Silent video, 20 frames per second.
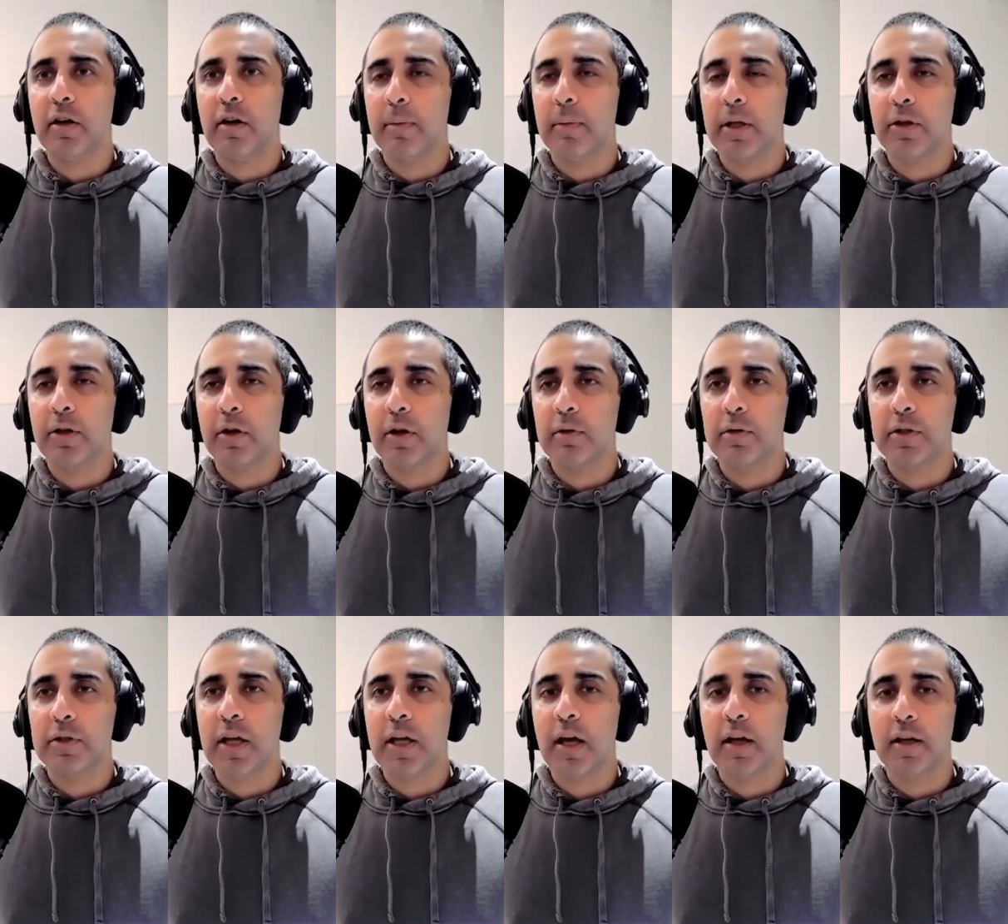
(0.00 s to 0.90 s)
Everybody thought he was
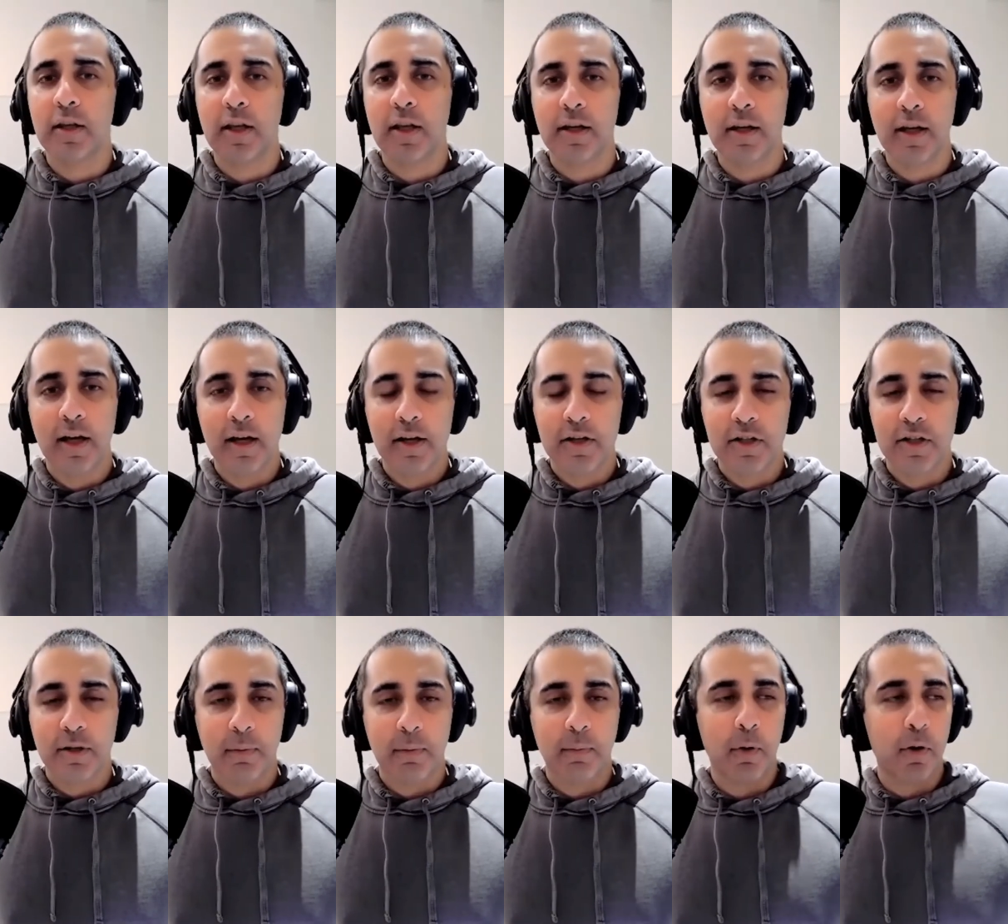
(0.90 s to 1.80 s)
dead, and then
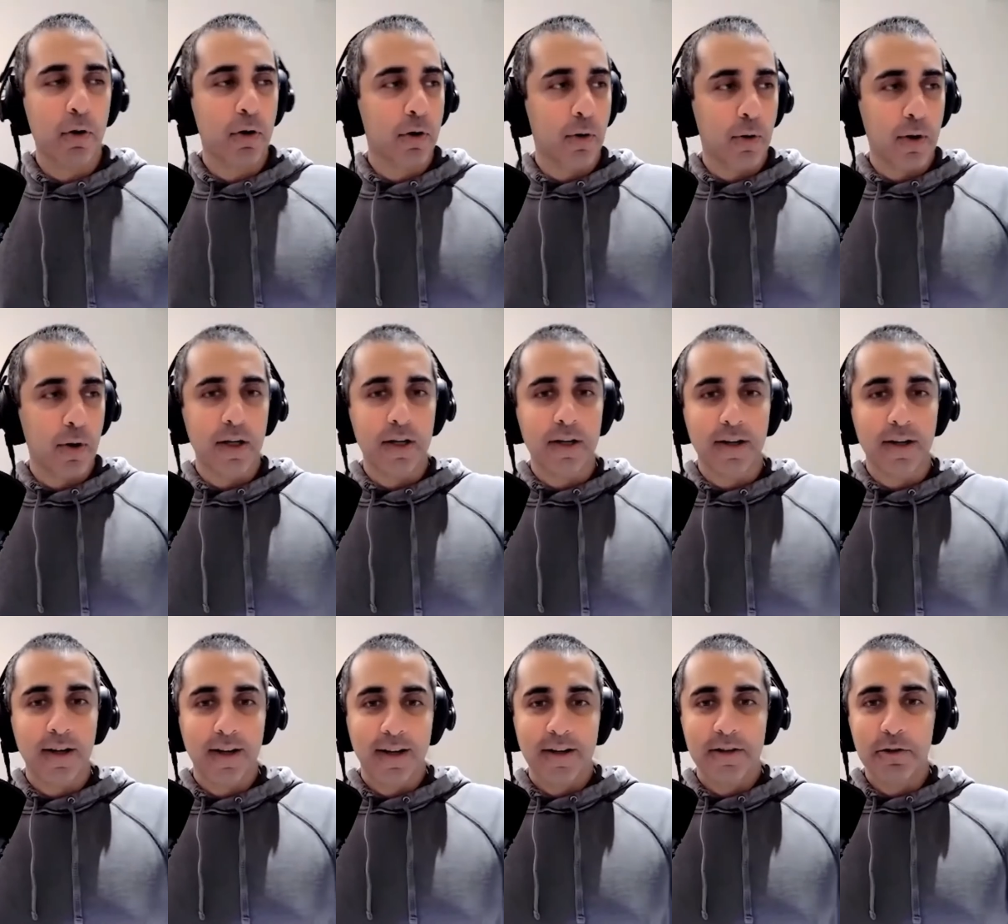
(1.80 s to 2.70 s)
some reporter going and
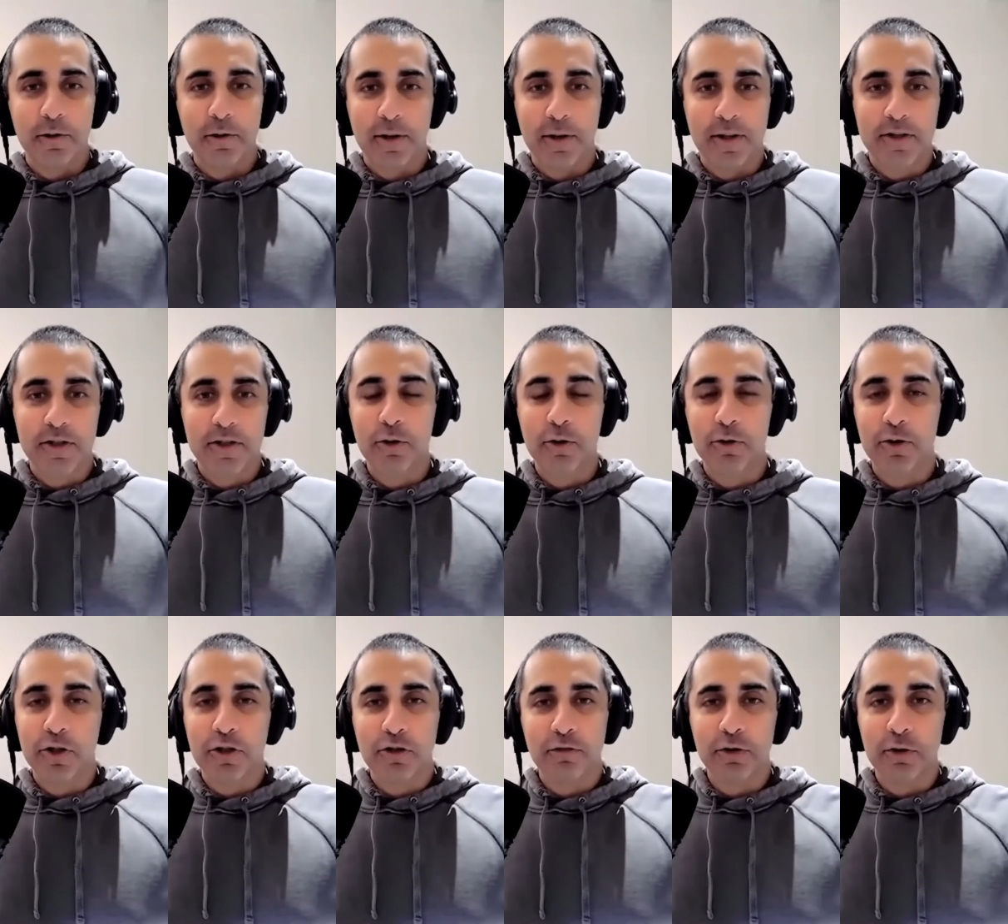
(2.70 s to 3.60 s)
doing this huge
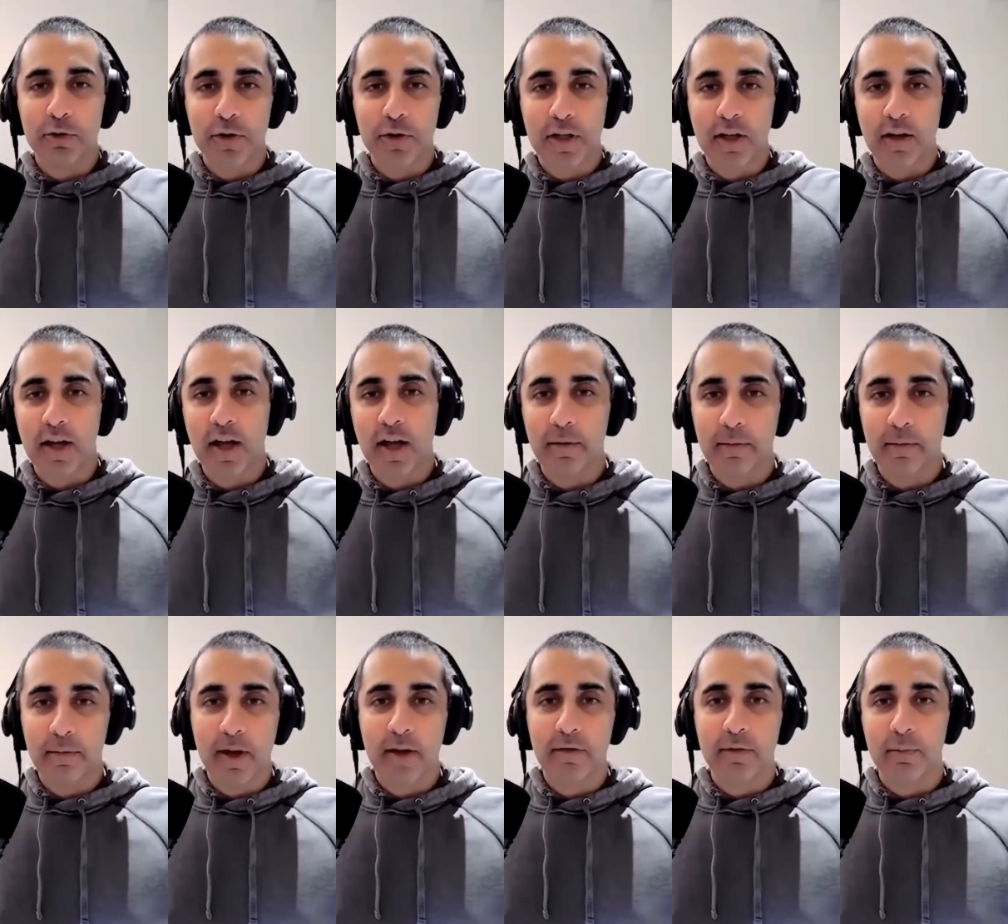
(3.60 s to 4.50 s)
interview to get
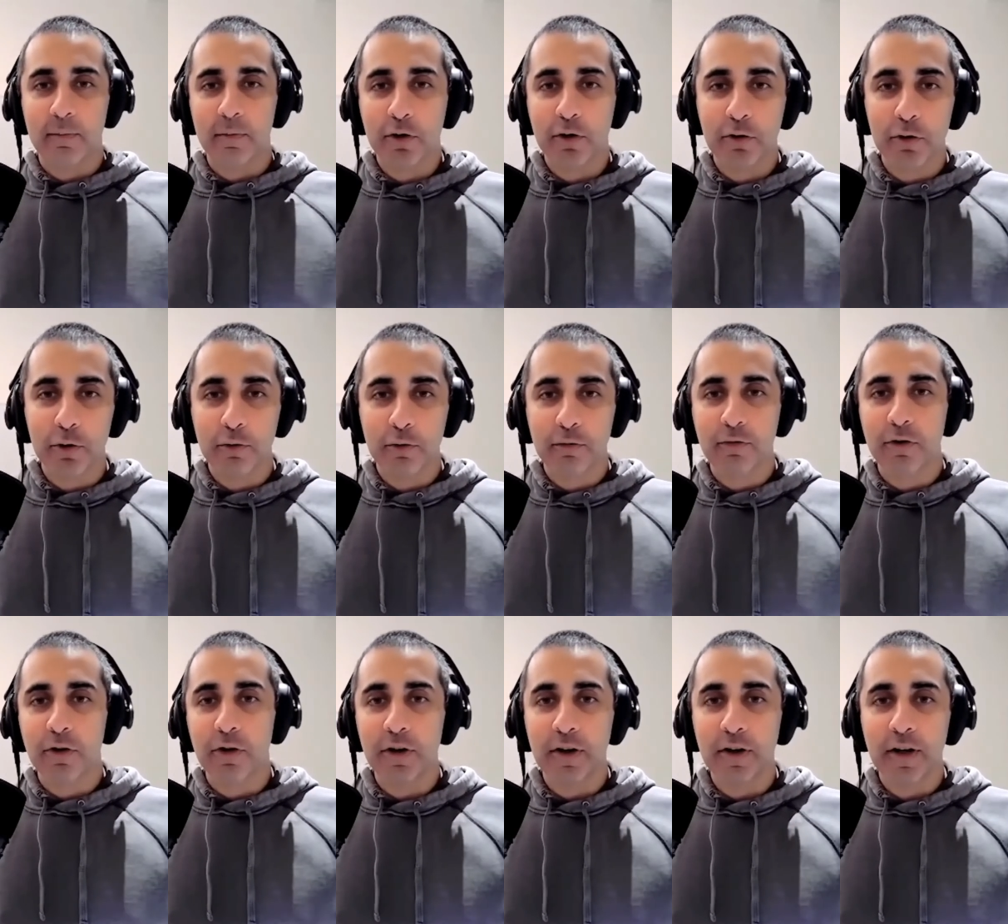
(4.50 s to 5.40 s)
help have him recruit
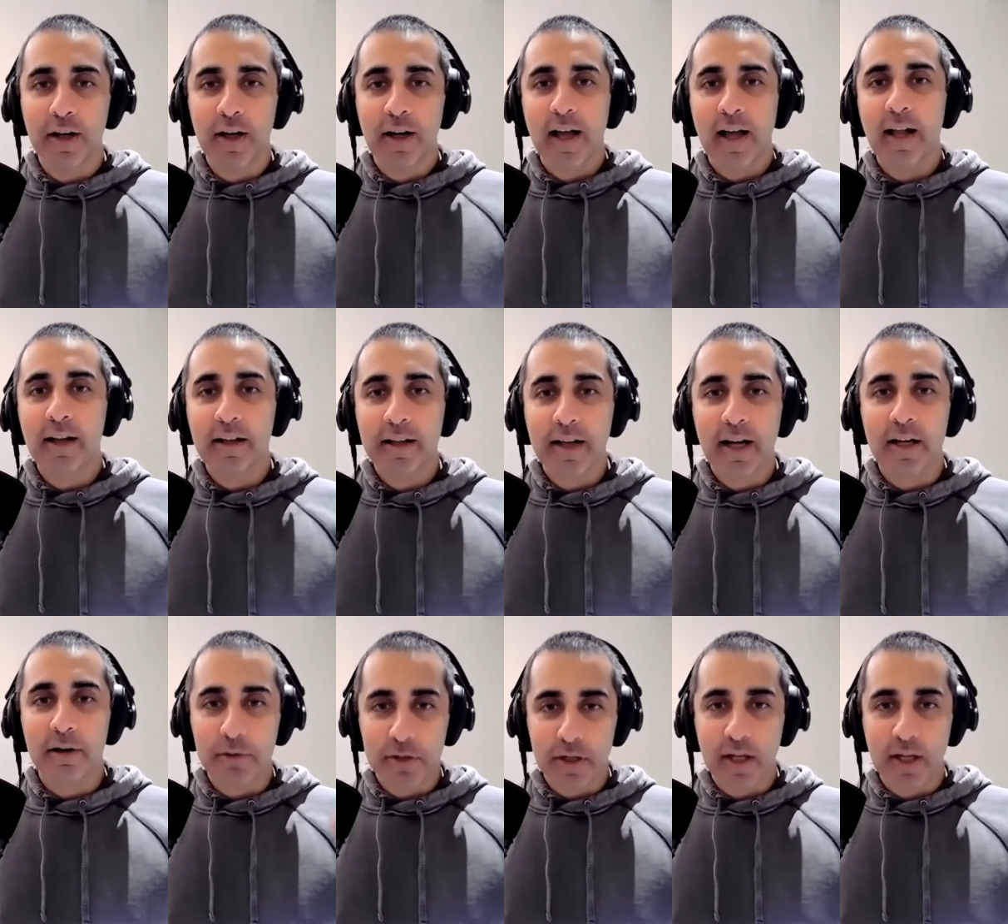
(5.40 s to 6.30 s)
for Al
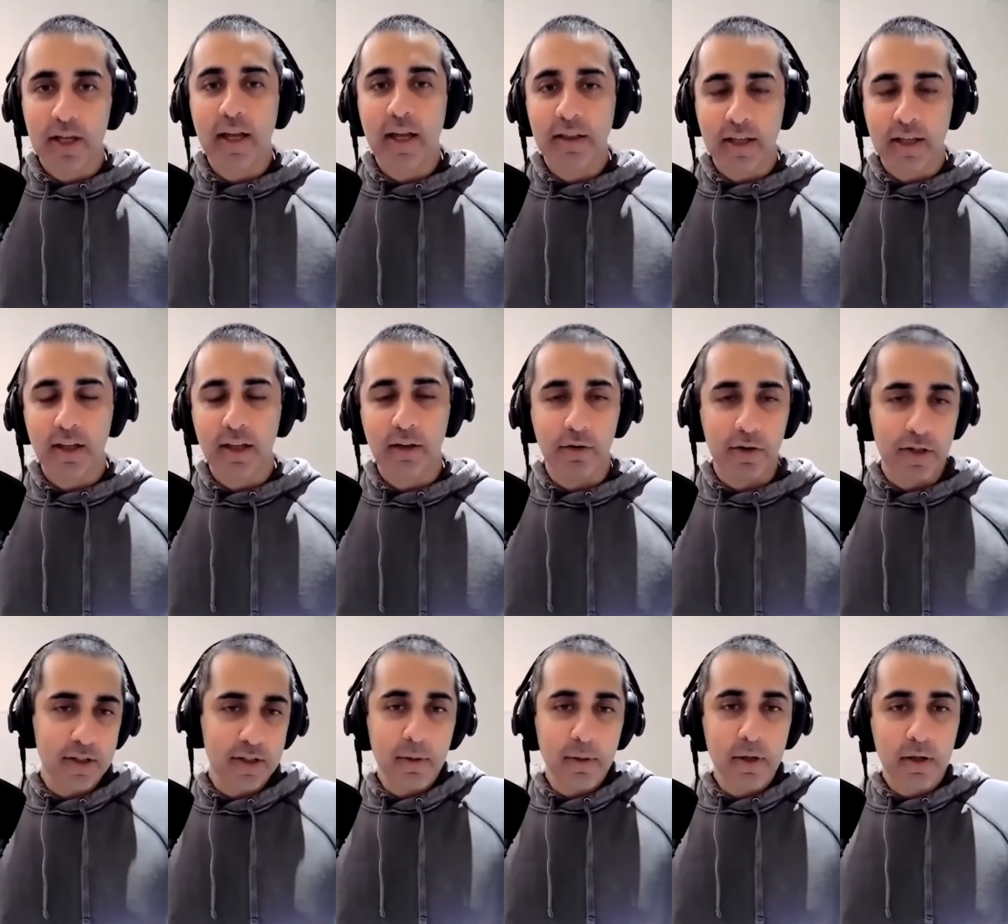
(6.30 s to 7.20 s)
Qaeda. It was like at that level
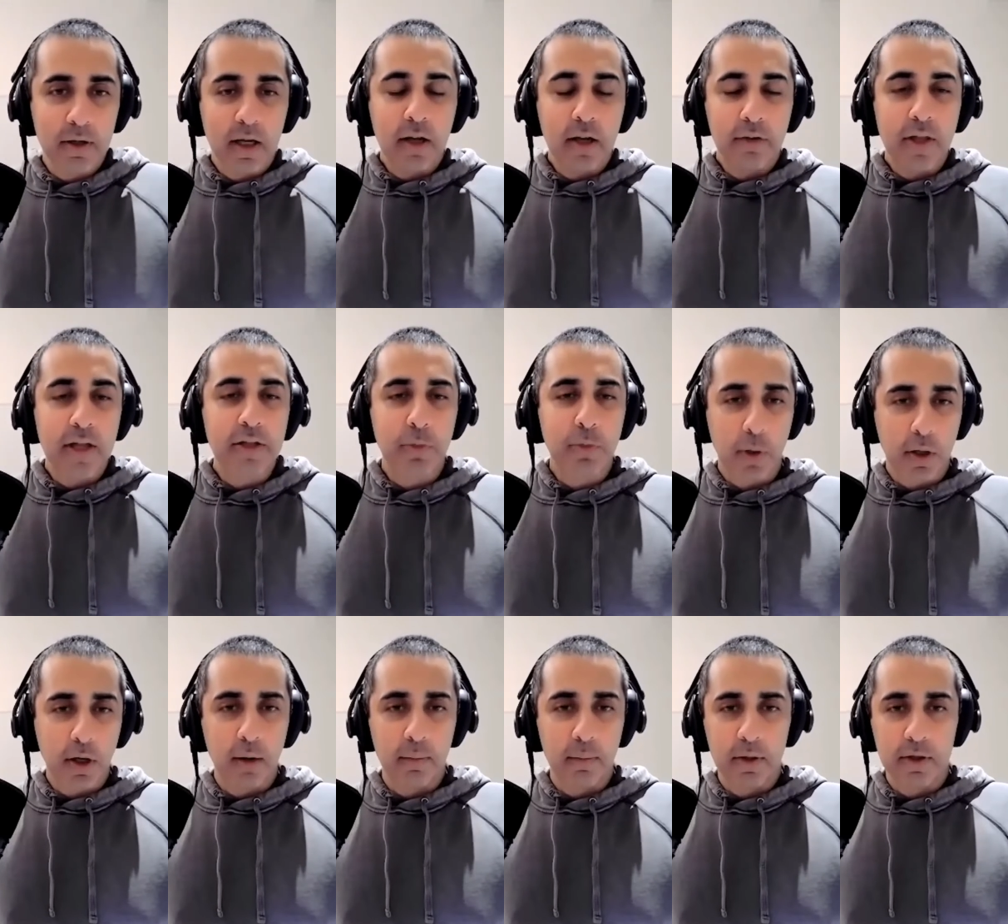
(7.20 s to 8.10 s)
because I mean that's yeah. what
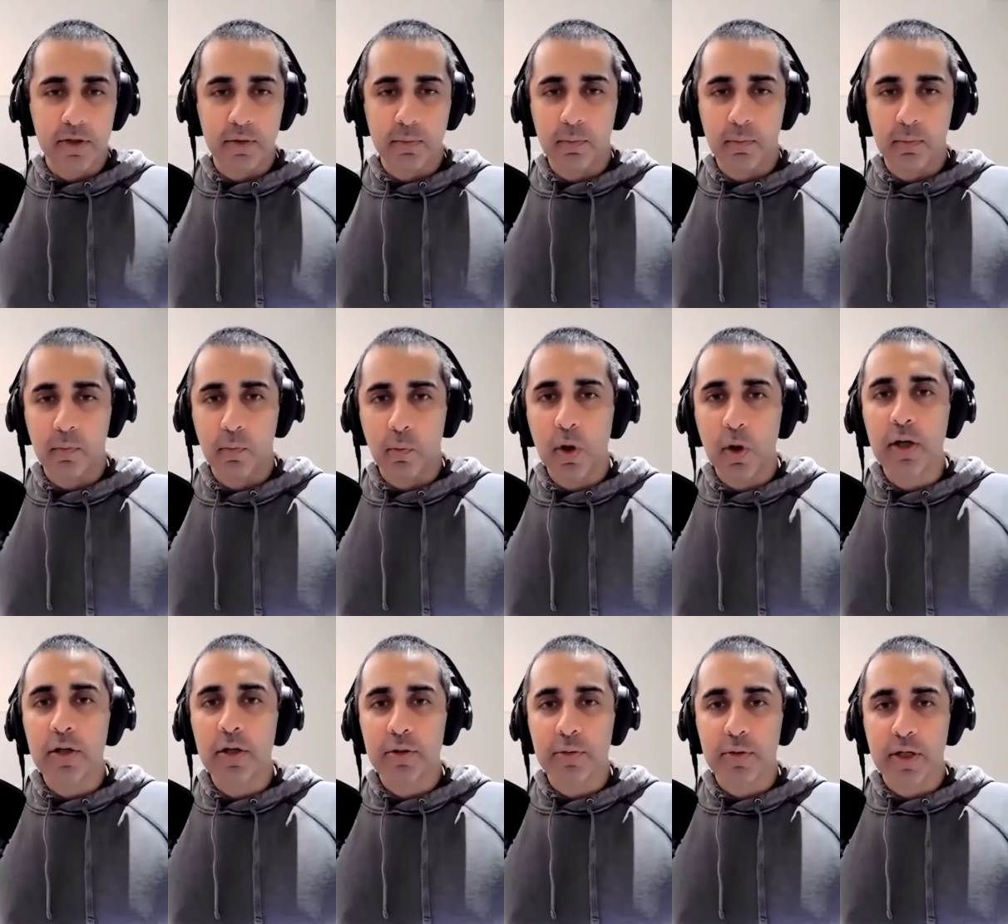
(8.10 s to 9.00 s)
communism
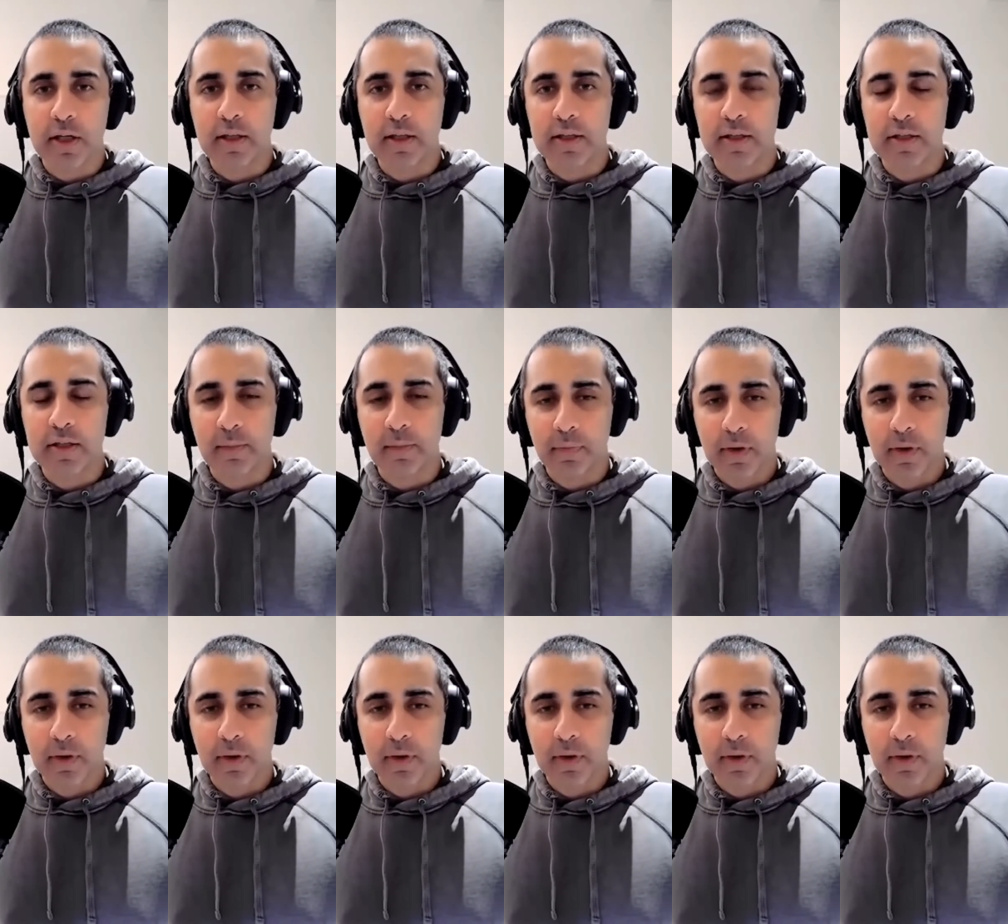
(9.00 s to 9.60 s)
was. It was like this